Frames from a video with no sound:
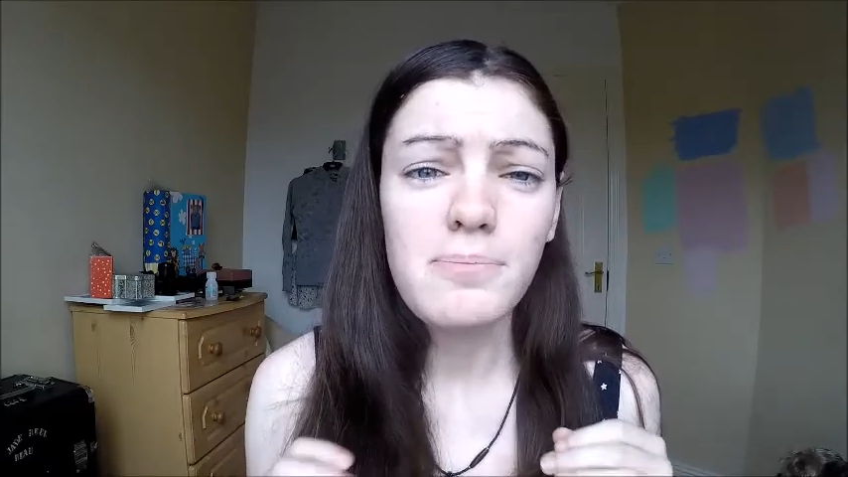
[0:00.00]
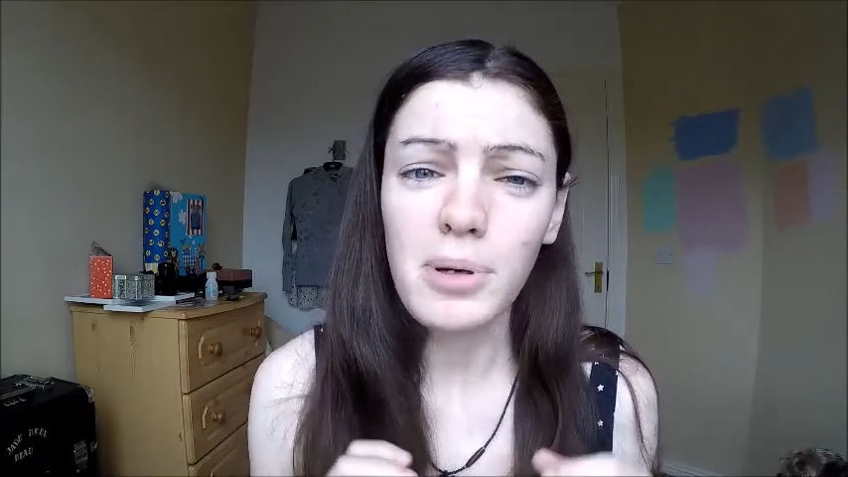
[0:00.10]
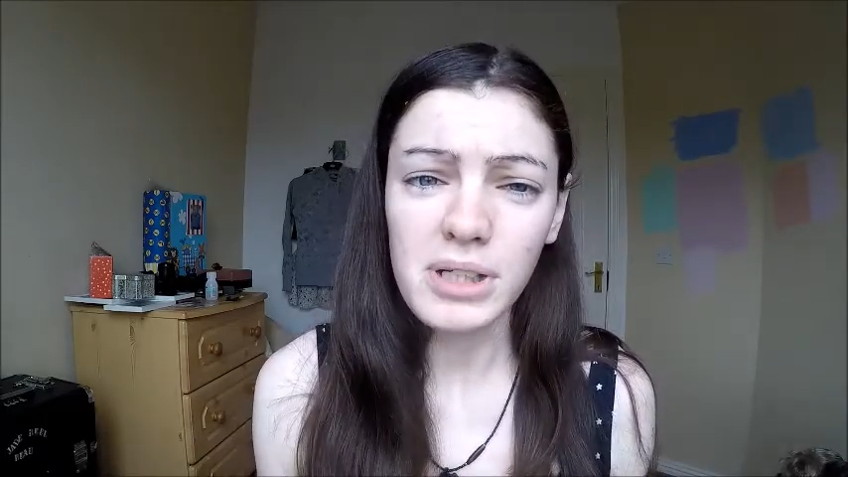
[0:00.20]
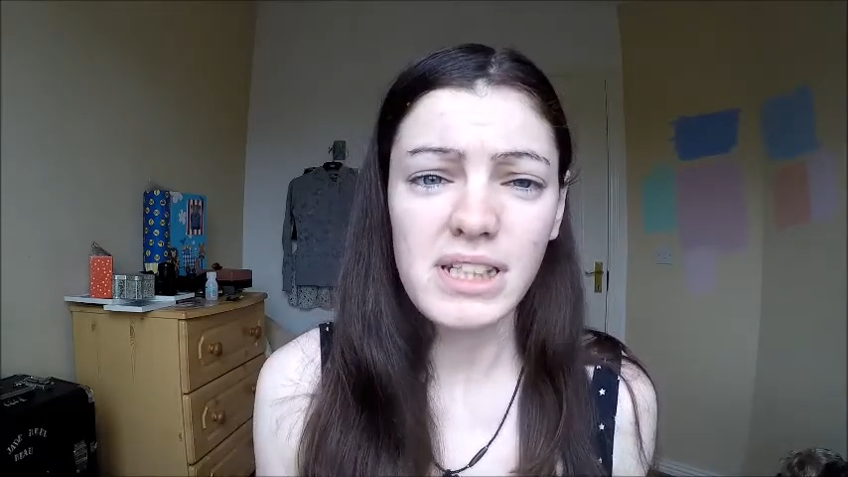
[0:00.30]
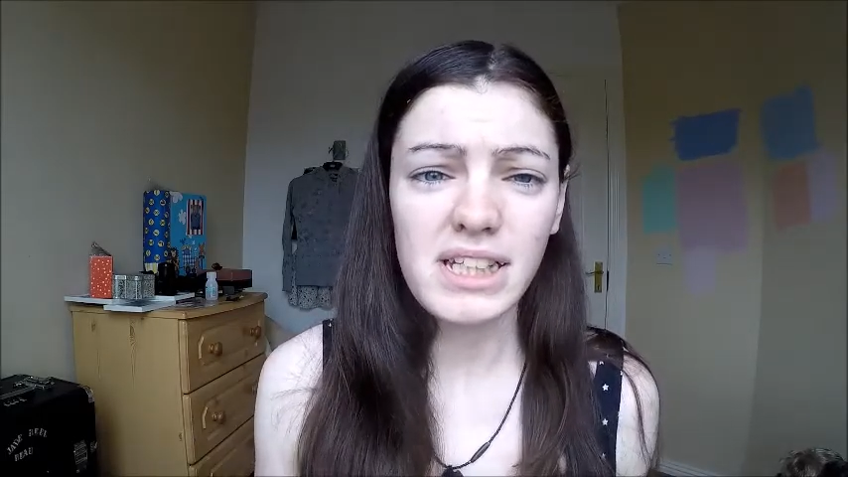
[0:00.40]

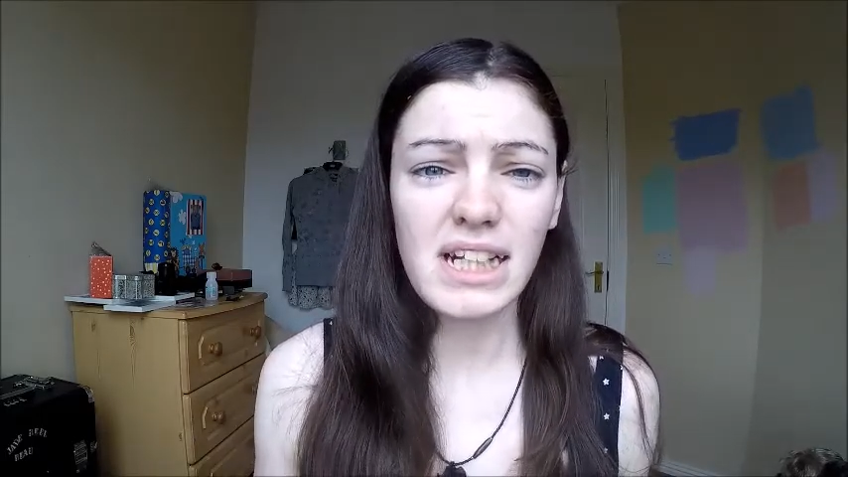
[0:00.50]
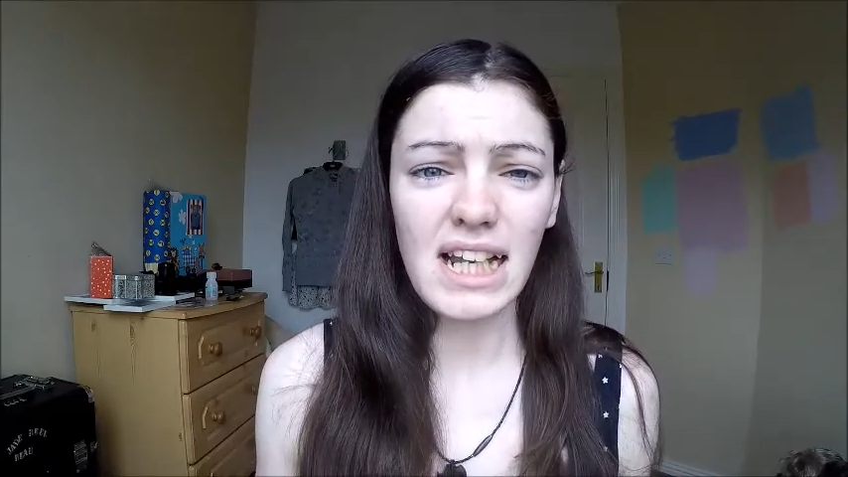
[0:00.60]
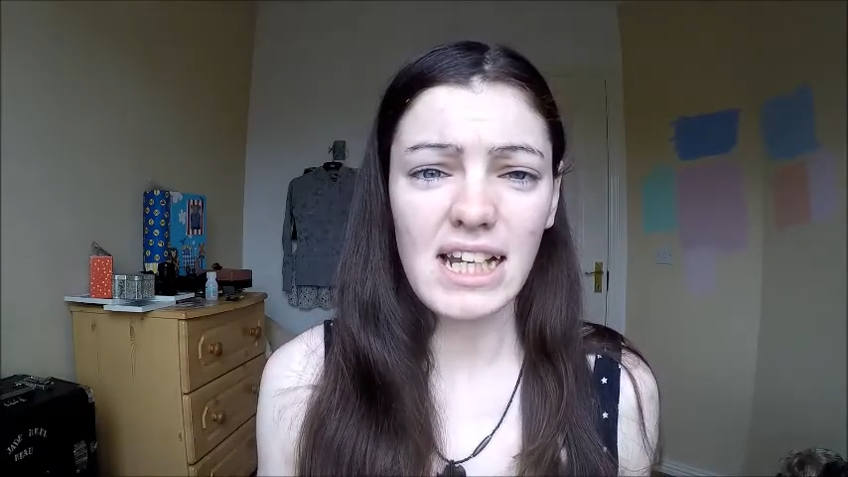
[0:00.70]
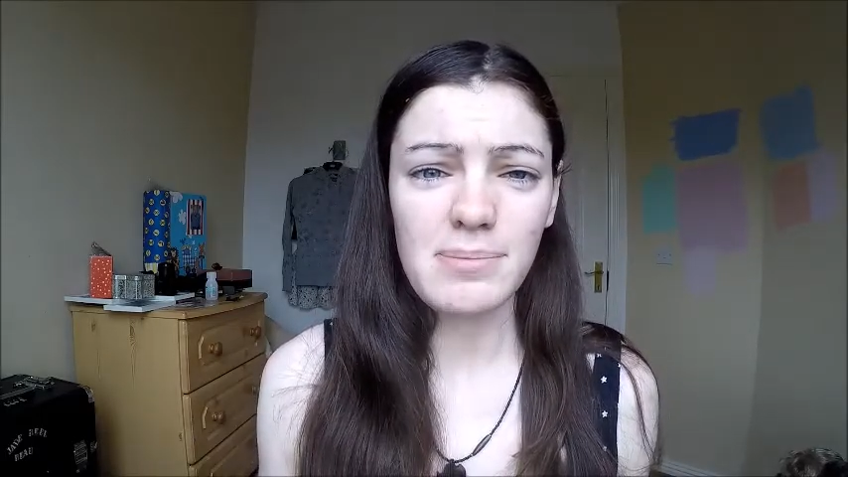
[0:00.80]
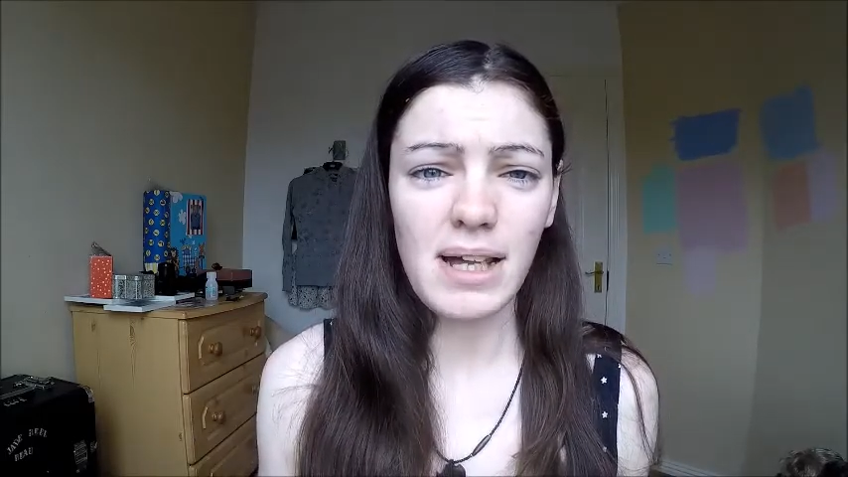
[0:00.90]
put it in a
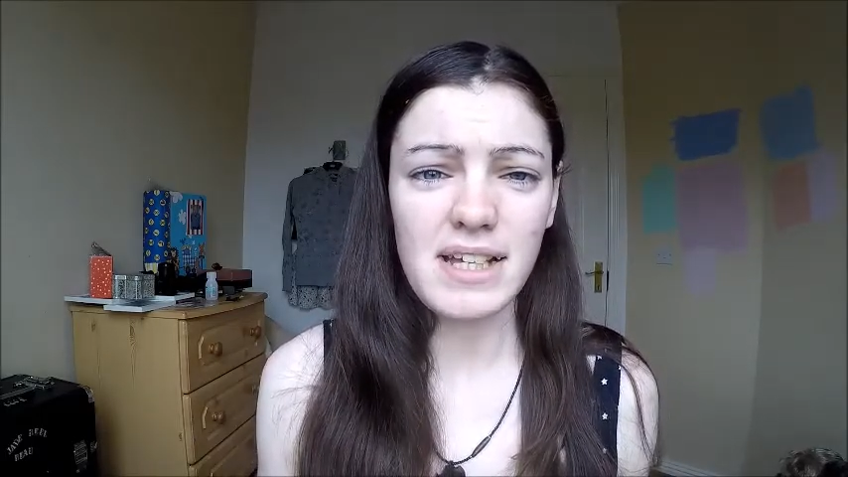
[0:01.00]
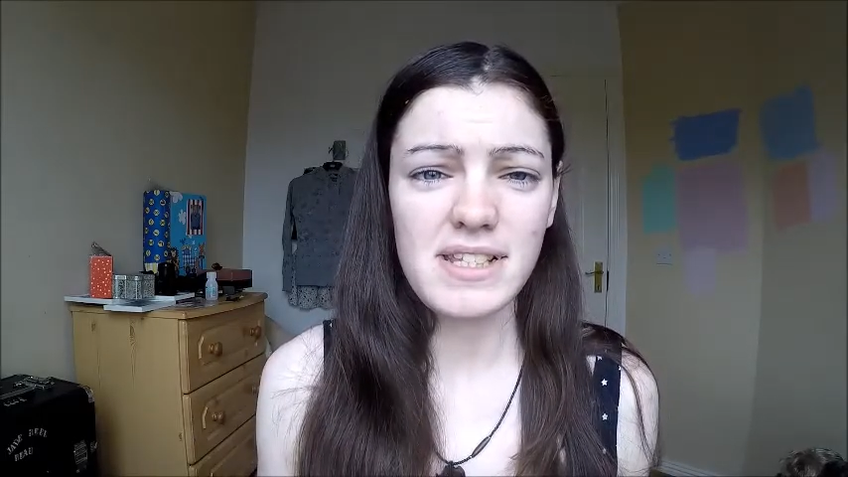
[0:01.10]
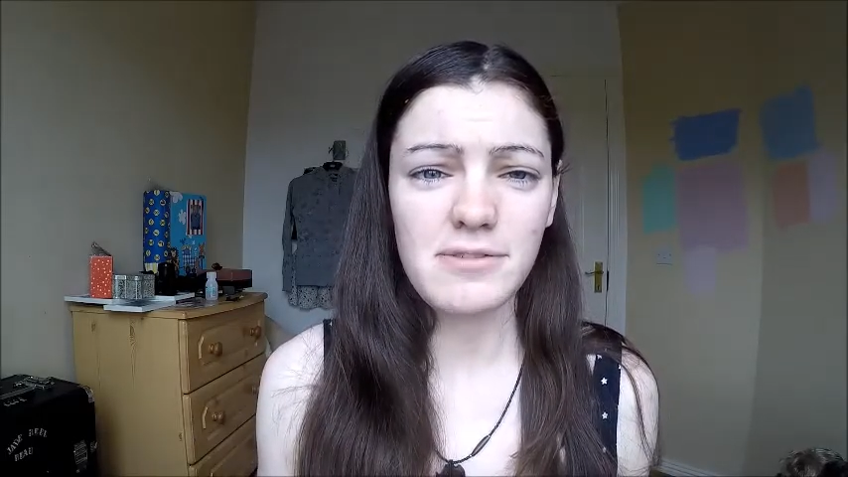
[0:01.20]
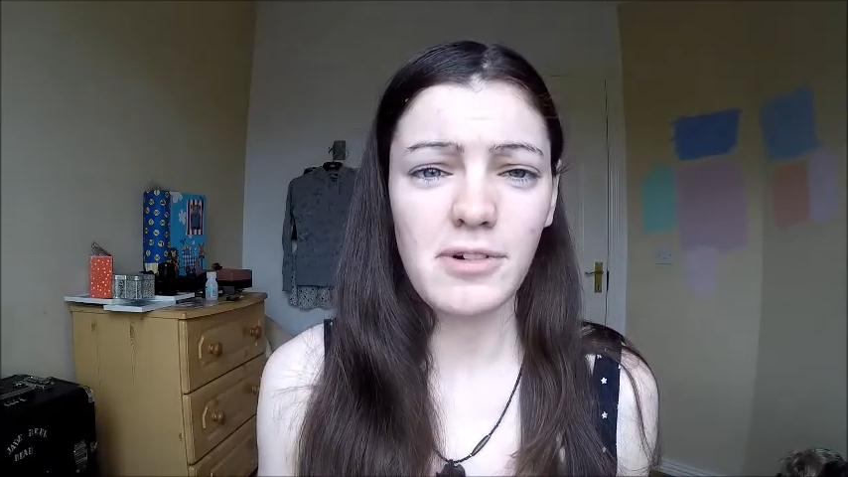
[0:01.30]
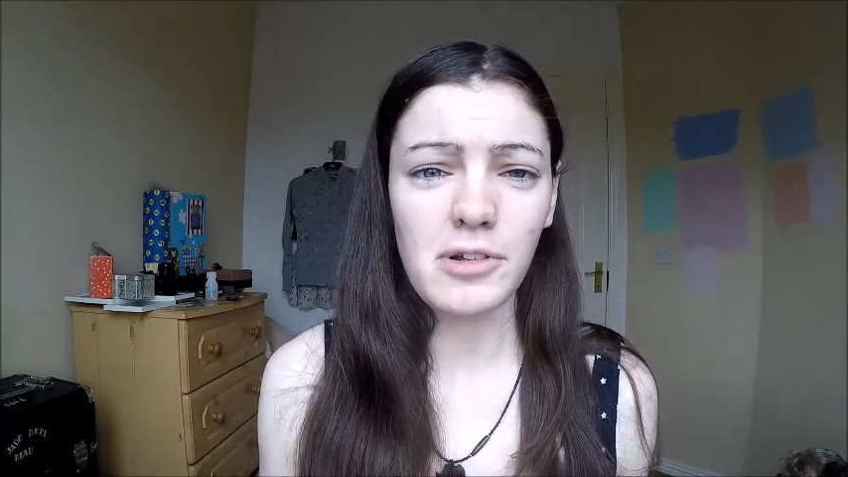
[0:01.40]
clear
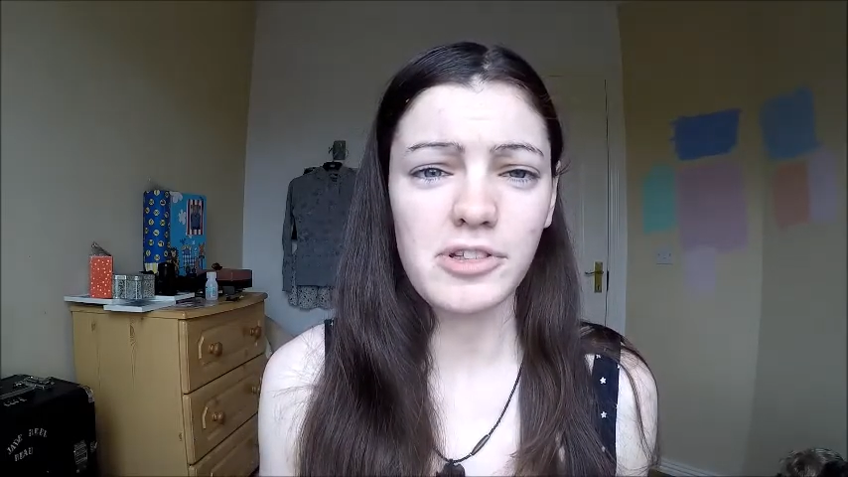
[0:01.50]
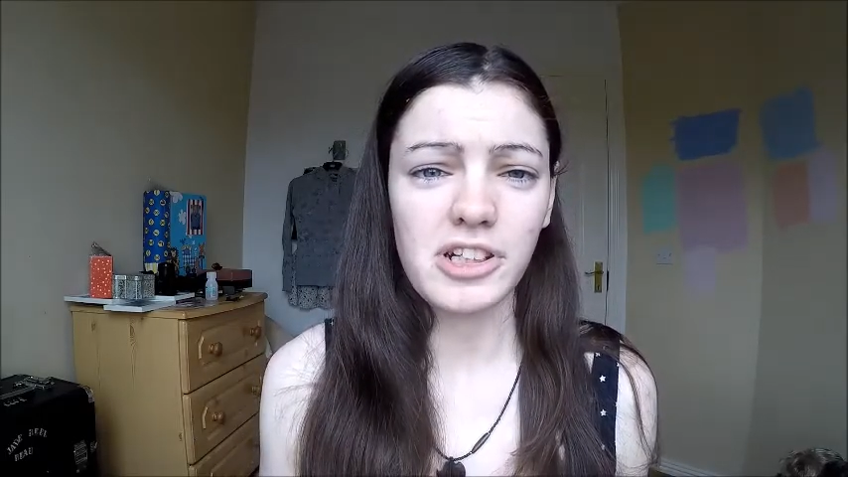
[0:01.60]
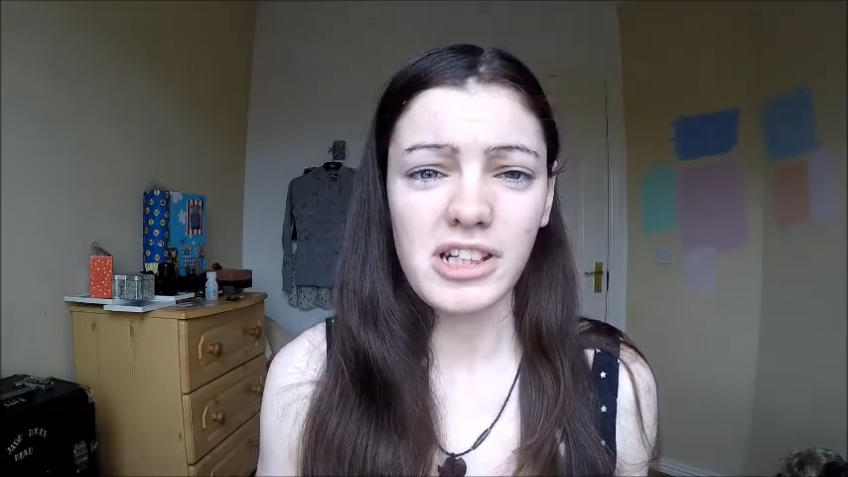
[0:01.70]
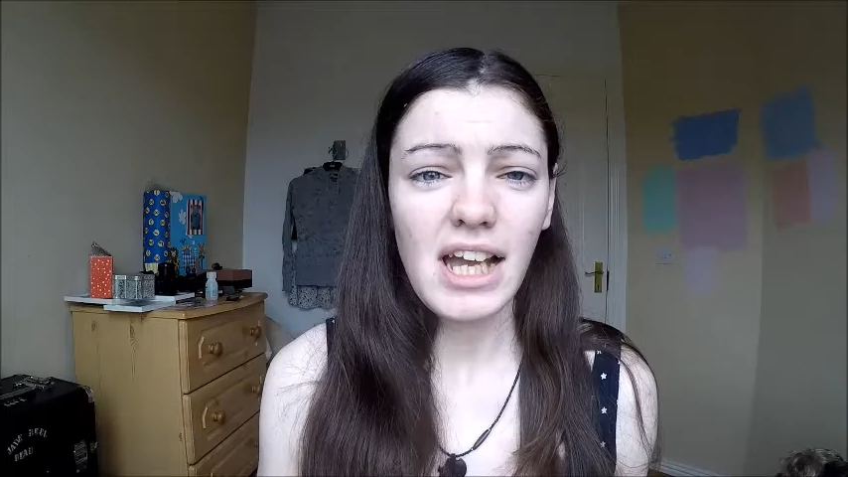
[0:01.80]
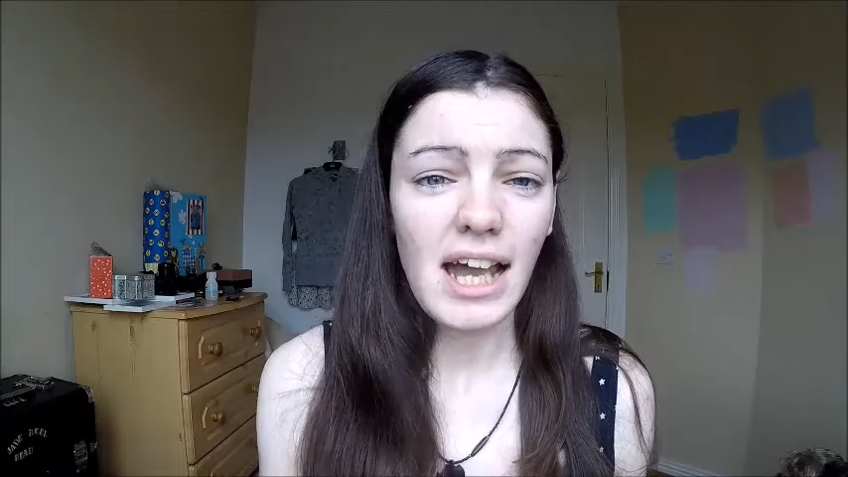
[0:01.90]
plastic folder